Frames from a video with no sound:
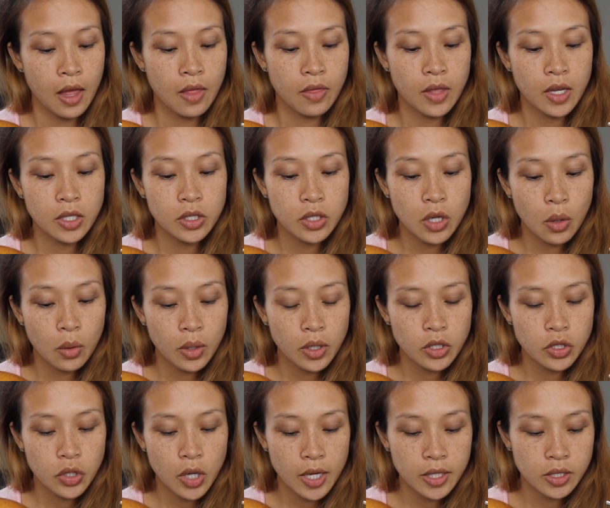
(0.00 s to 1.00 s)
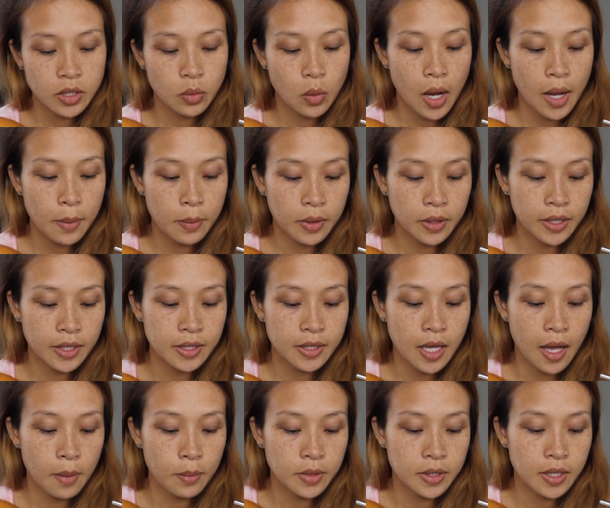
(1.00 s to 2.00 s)
They don't address why police
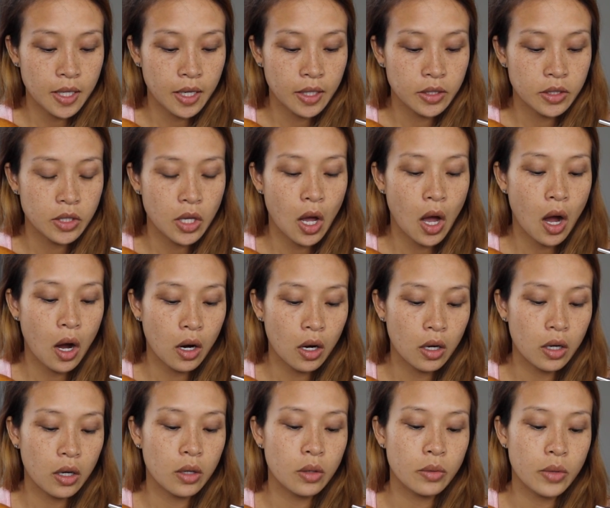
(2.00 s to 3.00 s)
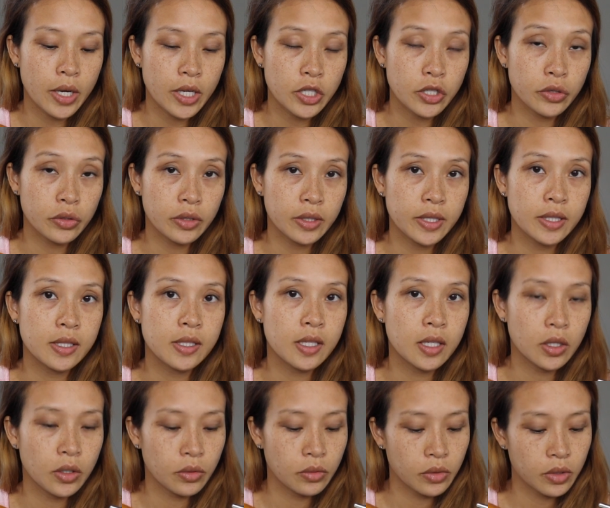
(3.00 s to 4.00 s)
homicides are racially
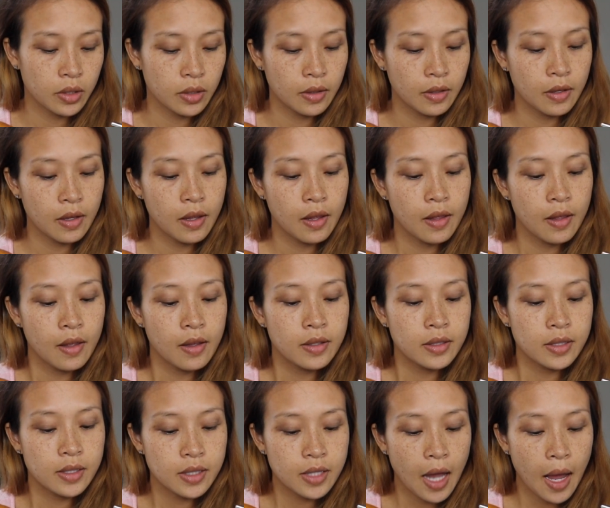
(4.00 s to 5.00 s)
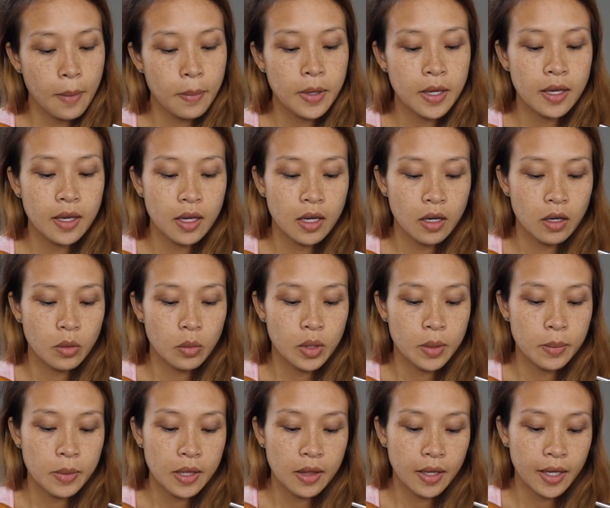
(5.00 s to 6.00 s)
skewed. Stopping here
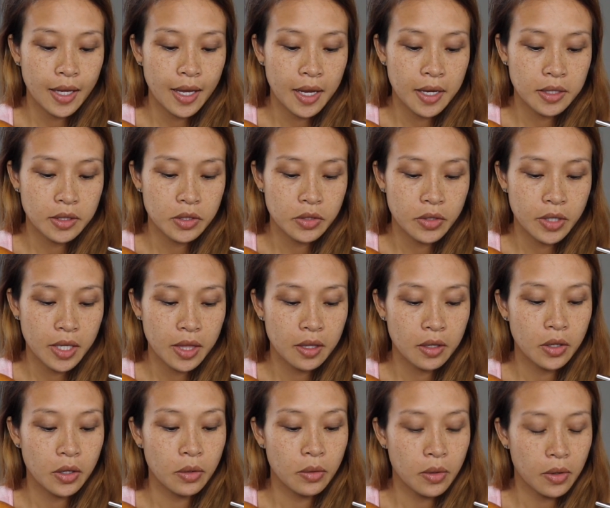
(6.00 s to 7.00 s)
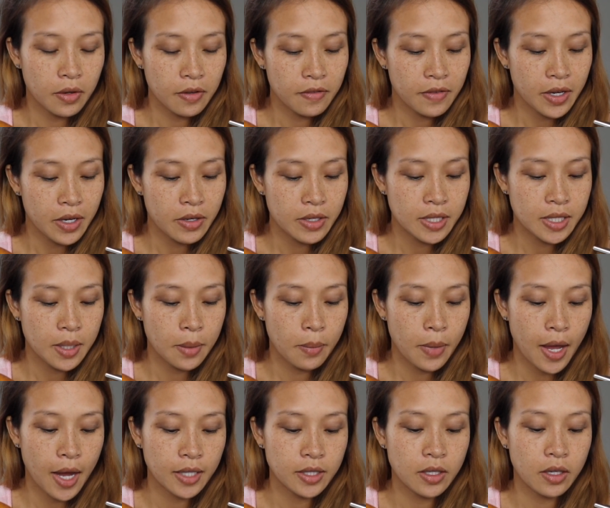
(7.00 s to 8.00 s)
would be like answering the coronavirus
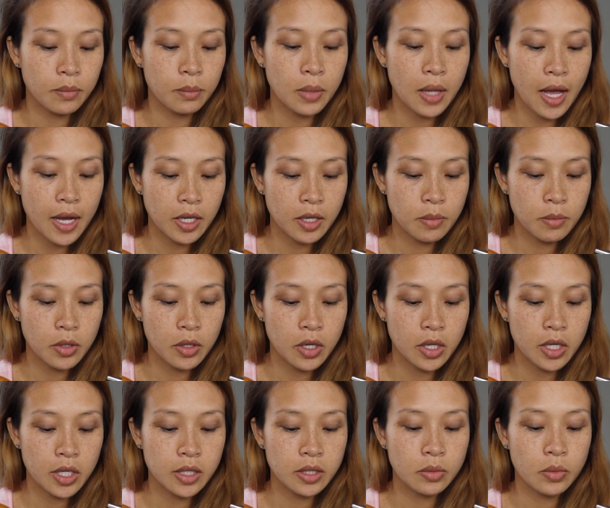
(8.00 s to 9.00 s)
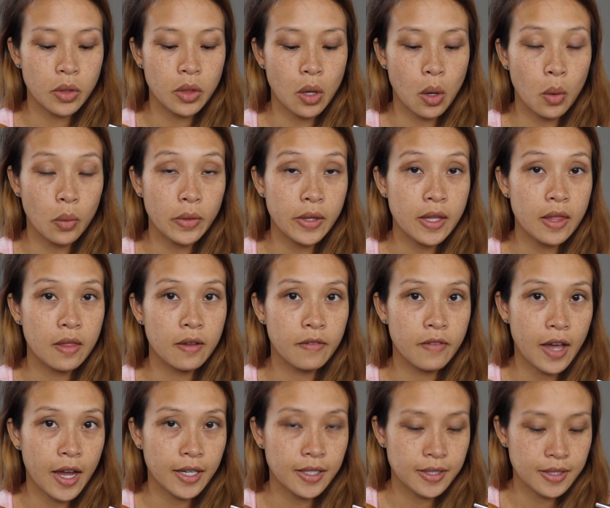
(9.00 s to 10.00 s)
impact on Black communities with only the
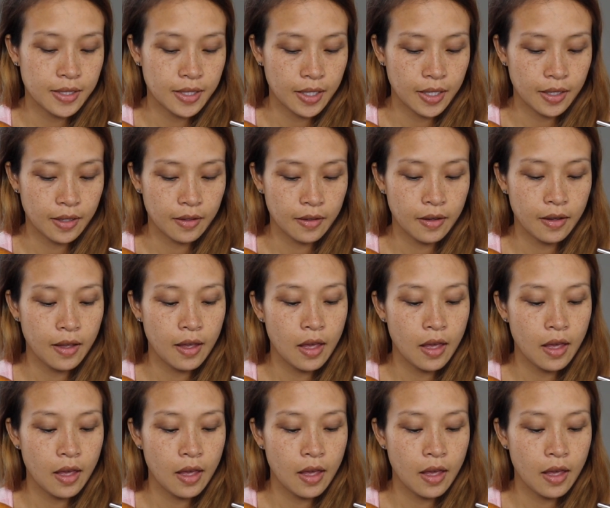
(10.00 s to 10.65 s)
vaccine.